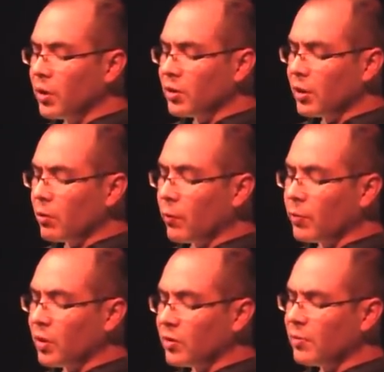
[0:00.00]

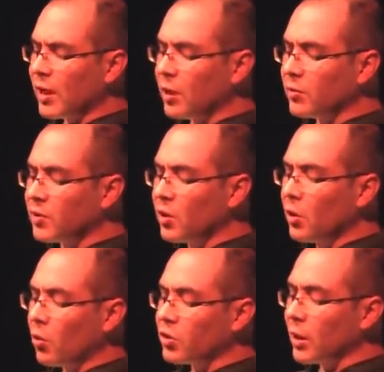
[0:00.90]
themselves
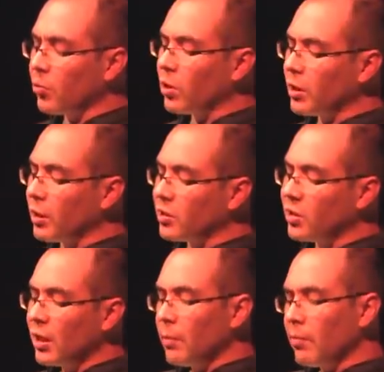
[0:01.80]
or someone
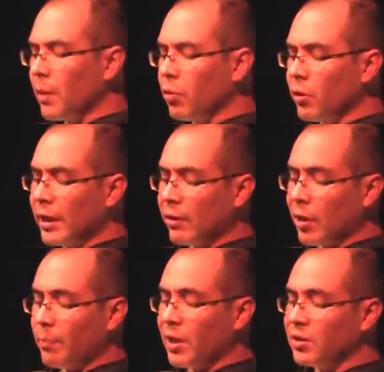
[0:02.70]
else by pulling out
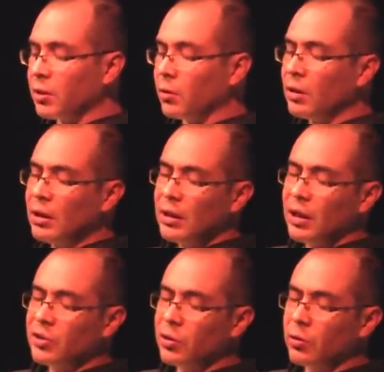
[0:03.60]
a pistol
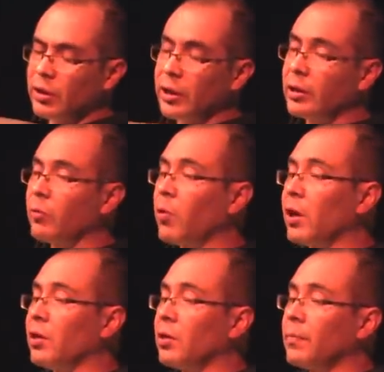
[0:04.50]
and shortening their
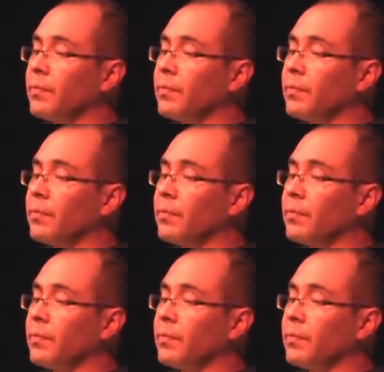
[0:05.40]
weight.